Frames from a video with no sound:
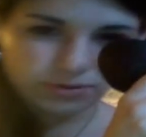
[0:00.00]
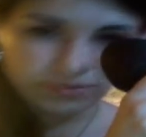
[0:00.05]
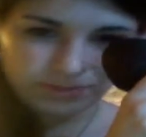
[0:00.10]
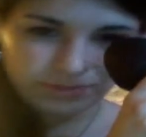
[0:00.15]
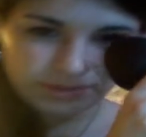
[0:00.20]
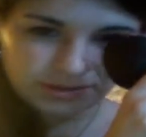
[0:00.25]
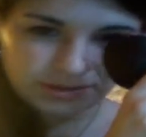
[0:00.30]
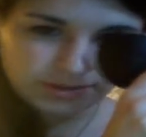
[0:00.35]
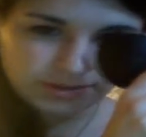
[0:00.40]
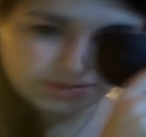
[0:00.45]

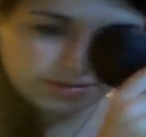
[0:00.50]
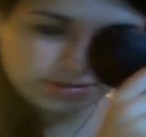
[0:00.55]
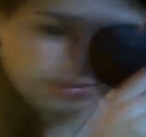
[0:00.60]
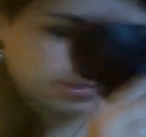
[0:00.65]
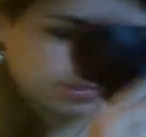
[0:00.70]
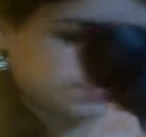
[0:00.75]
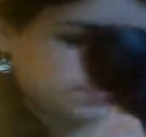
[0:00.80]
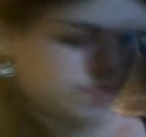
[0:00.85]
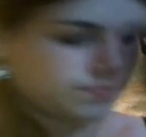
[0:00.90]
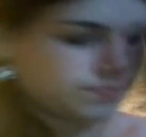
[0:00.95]

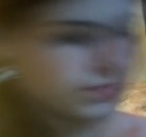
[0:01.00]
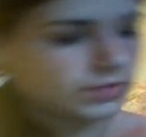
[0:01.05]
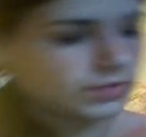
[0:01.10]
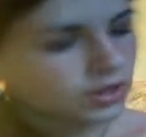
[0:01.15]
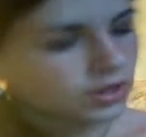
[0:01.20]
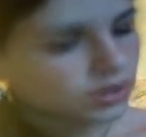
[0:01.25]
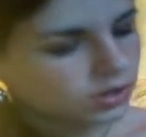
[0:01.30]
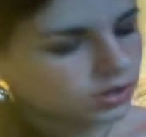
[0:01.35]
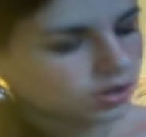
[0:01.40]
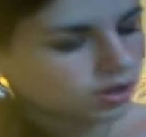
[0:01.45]
buttons.
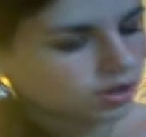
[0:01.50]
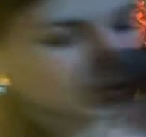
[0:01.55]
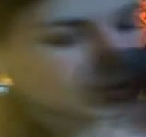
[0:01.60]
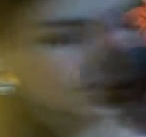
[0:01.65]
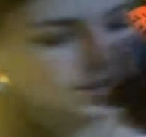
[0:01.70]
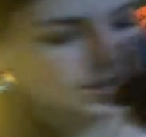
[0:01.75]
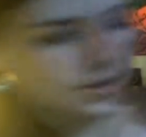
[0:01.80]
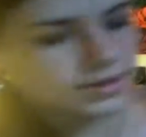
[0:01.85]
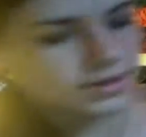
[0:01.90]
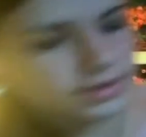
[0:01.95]
Oh
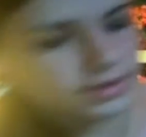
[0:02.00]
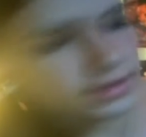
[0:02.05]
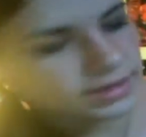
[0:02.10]
wait, in